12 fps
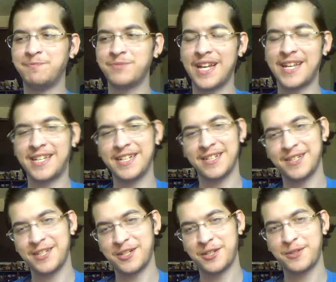Like
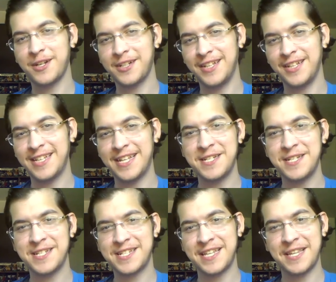you're struggling, and then you
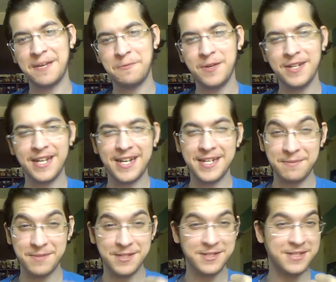just get that one item,
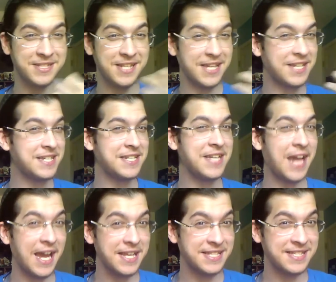and you're just like,
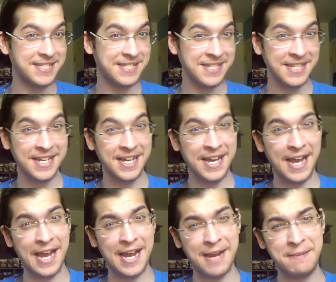yes,
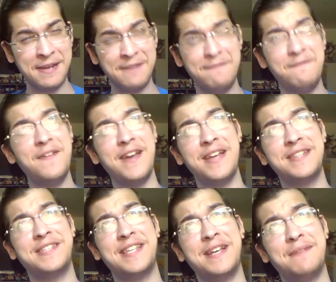I'm
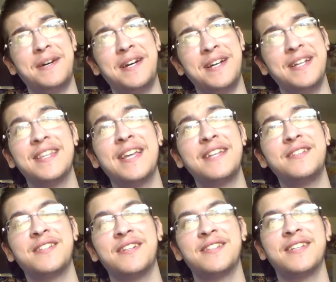invincible! And then you
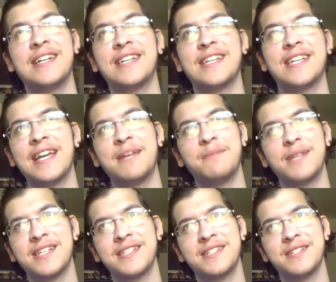start dying again
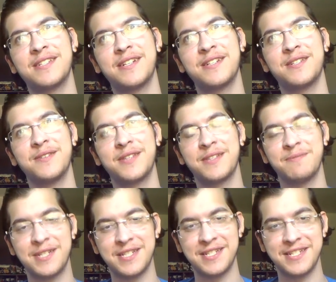because you start doing the
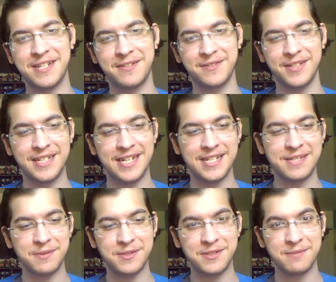missions that you're really not
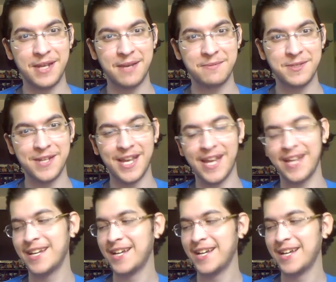supposed to be up to yet.